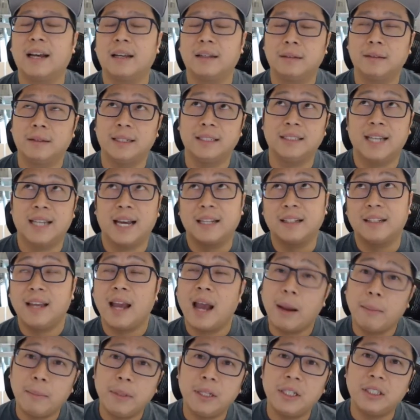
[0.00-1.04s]
Exactly
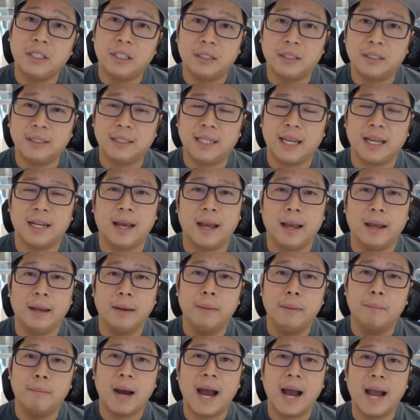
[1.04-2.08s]
how many shares can
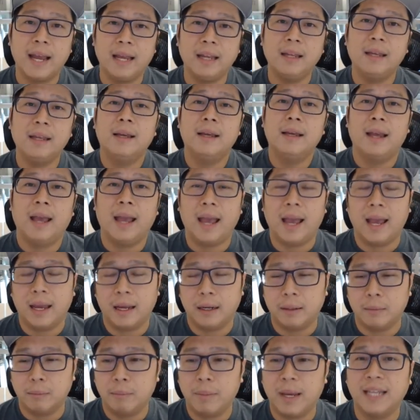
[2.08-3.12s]
I buy
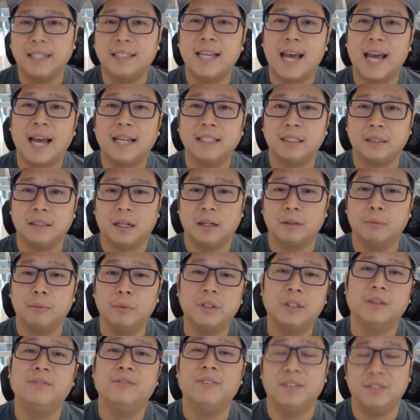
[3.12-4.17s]
and pay taxes on
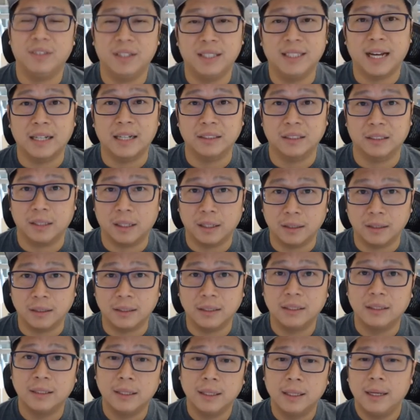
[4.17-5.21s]
with the
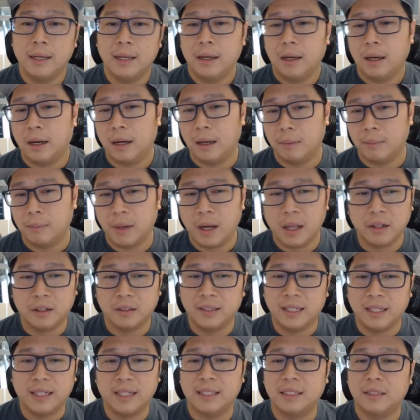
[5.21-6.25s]
$50,000? Other
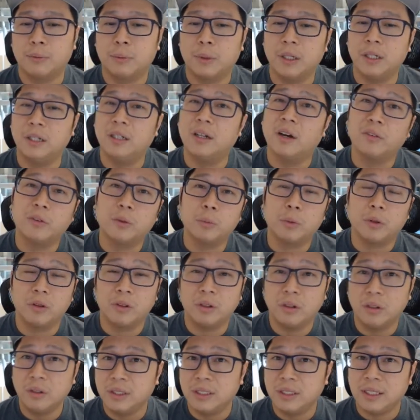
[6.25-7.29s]
thing is, what are you comfortable
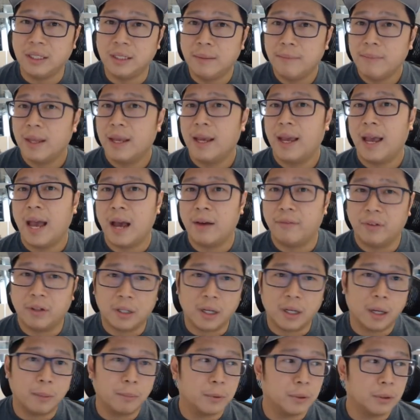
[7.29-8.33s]
with losing? I have a
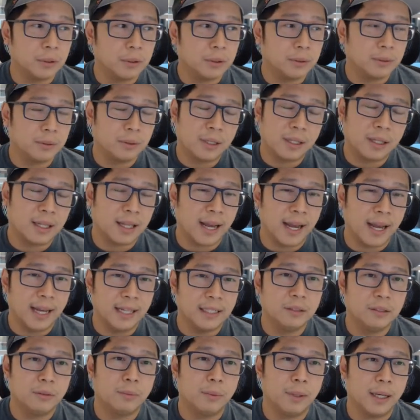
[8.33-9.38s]
couple
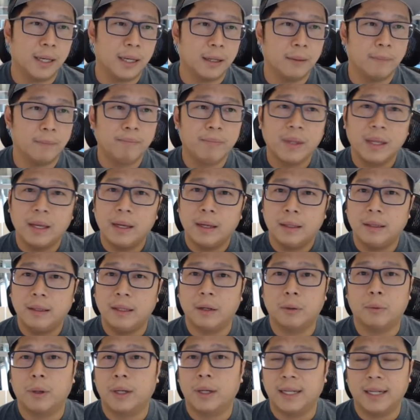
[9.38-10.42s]
clients where
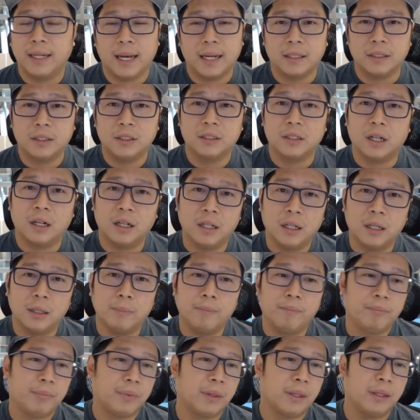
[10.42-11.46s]
they're working at a
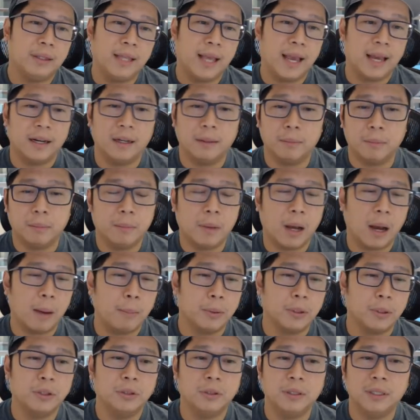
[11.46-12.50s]
startup. They had an
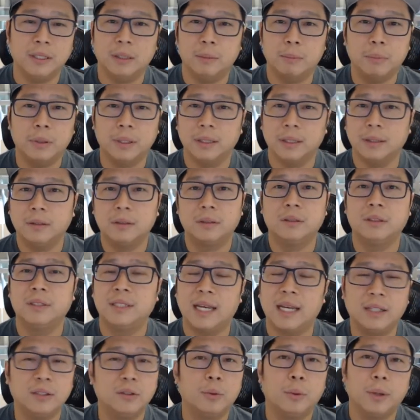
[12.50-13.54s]
opportunity to put
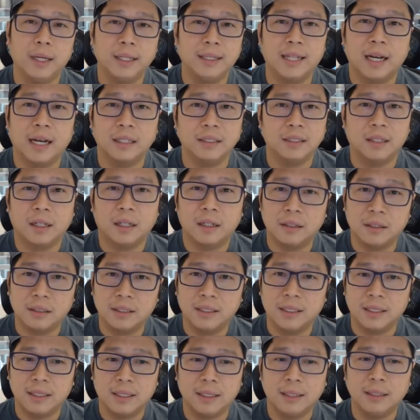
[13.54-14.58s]
$10,000,
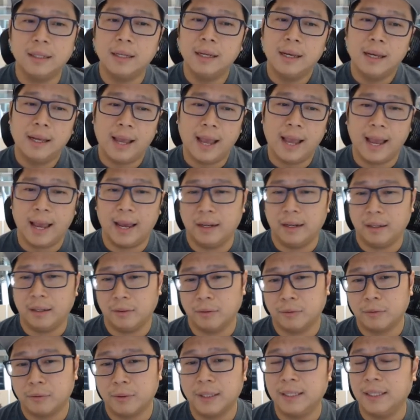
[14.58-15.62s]
$20,000 in it,
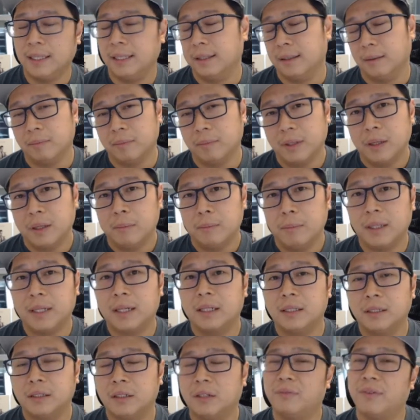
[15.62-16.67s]
and really,
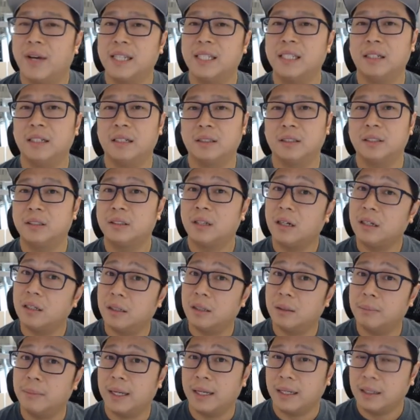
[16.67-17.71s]
because you're investing in a
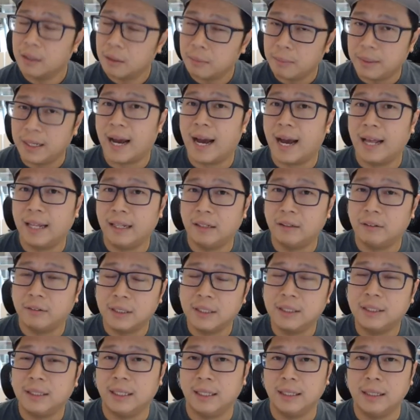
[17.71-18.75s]
startup, it could be highly
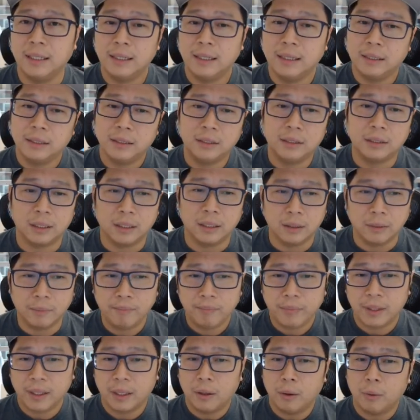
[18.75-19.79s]
risky. So
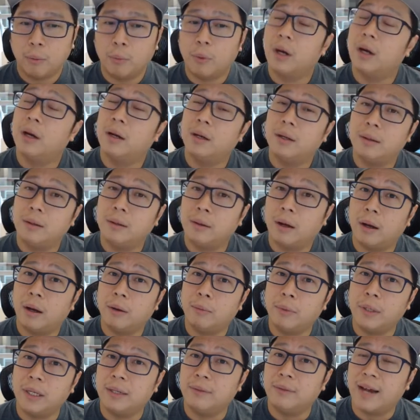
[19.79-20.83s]
what
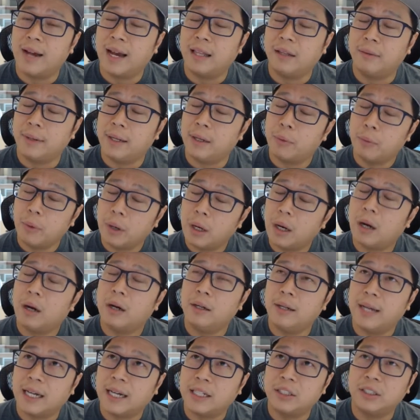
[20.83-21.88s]
we evaluate, what are
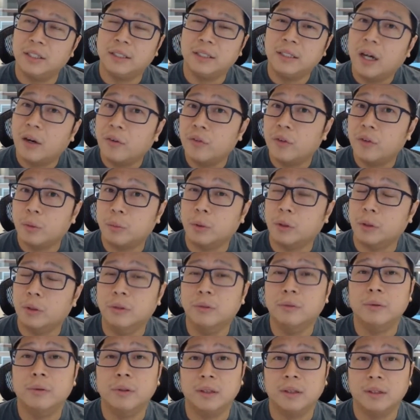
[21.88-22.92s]
you actually
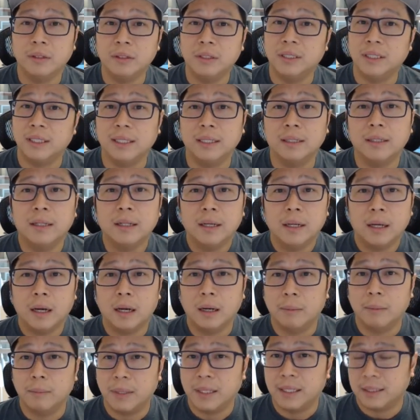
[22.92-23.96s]
comfortable with losing,
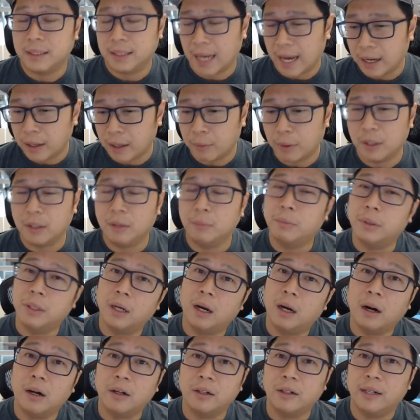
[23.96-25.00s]
because I don't want to put
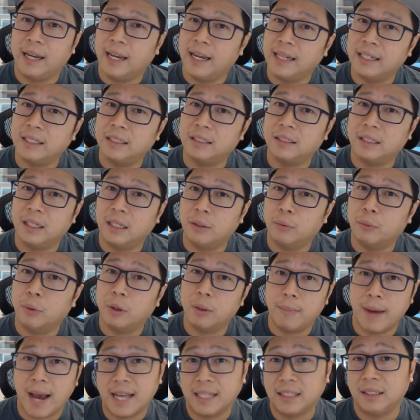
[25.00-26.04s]
all your eggs in
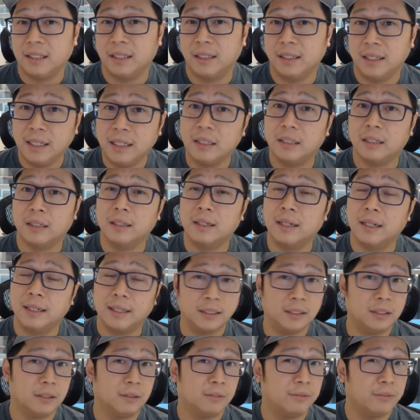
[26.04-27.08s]
one basket either,
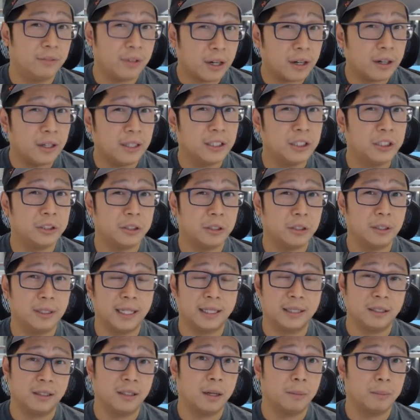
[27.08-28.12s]
unless you're very sure
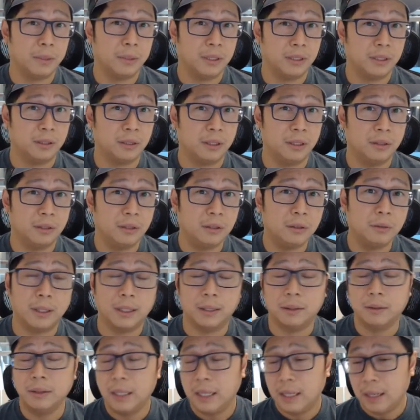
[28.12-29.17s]
that the company is going to do
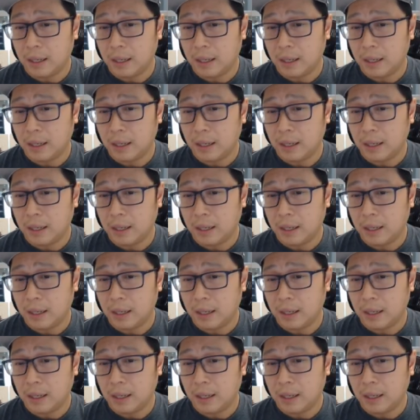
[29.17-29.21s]
well.